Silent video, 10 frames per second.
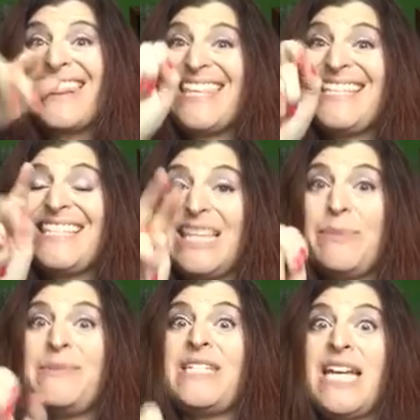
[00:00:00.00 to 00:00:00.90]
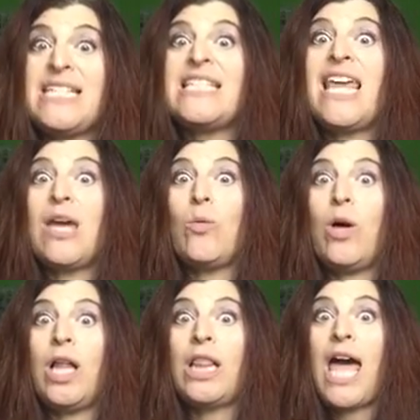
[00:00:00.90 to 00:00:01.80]
These lip stains, they
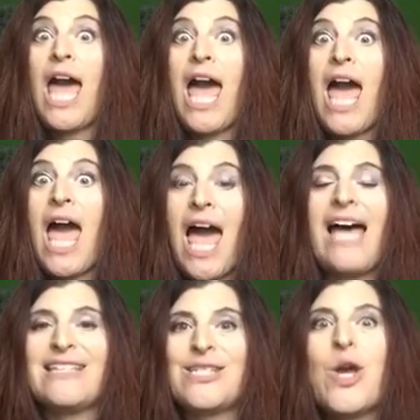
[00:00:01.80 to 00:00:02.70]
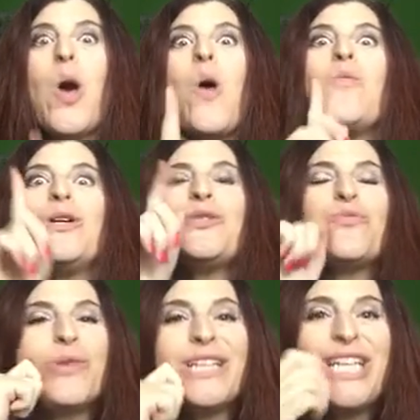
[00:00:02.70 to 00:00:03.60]
will last. What's
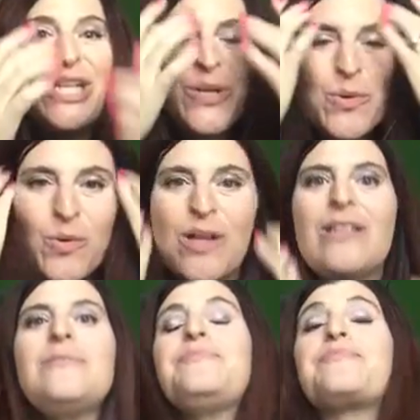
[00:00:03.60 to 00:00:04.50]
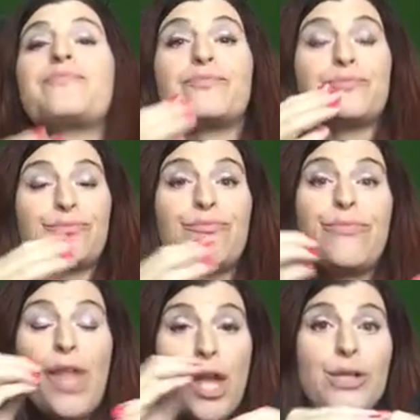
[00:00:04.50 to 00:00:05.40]
really cool
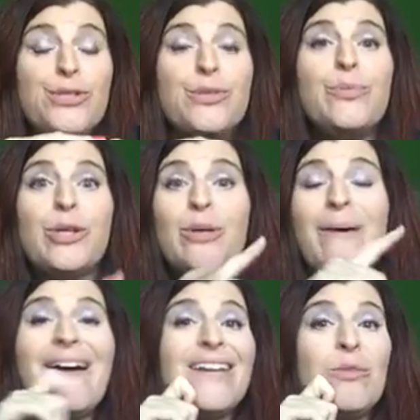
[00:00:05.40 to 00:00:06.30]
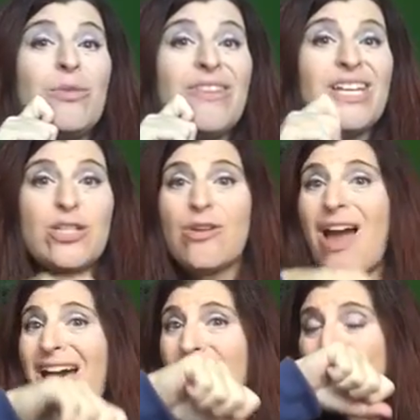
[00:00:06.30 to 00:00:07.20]
is you put them on and when they
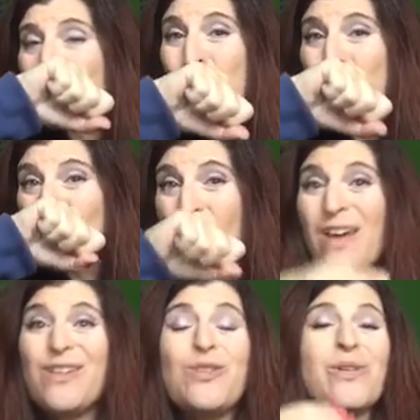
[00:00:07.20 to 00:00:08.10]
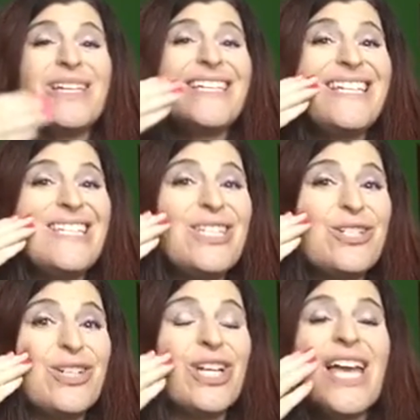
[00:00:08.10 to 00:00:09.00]
dry, you can kiss
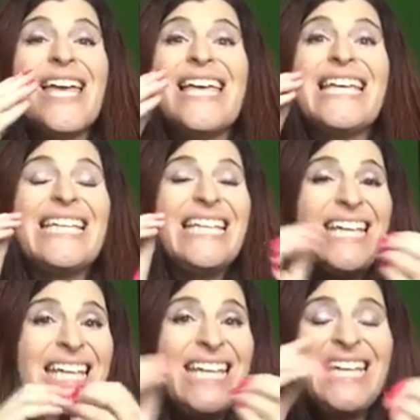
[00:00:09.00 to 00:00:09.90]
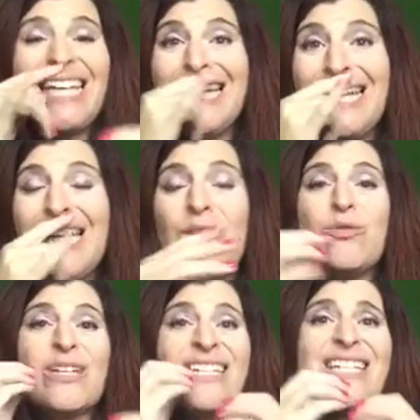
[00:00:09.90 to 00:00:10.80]
your kid,
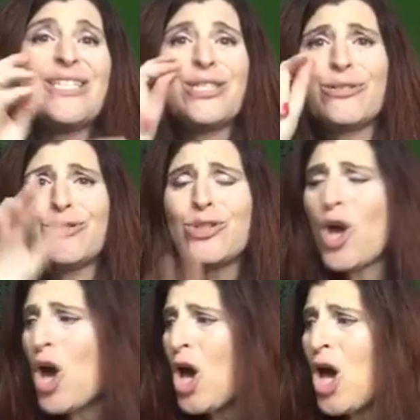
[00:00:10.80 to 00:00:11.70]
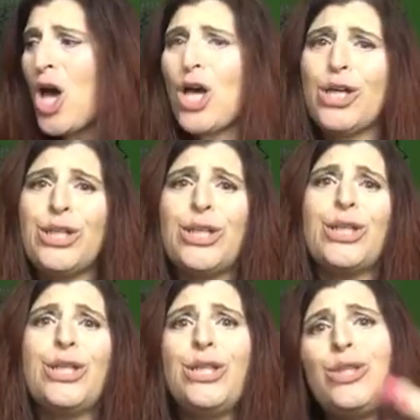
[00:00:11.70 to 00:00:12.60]
you can kiss your dog,
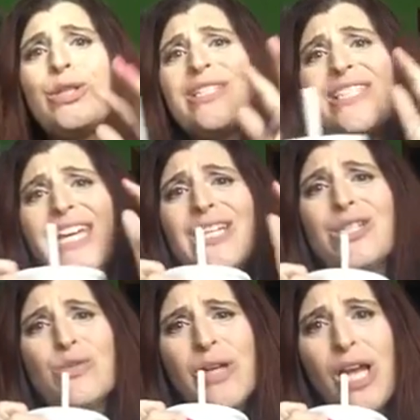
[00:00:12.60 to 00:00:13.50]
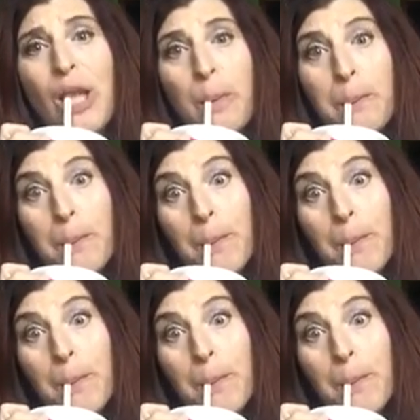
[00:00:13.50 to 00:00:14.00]
you can take a drink,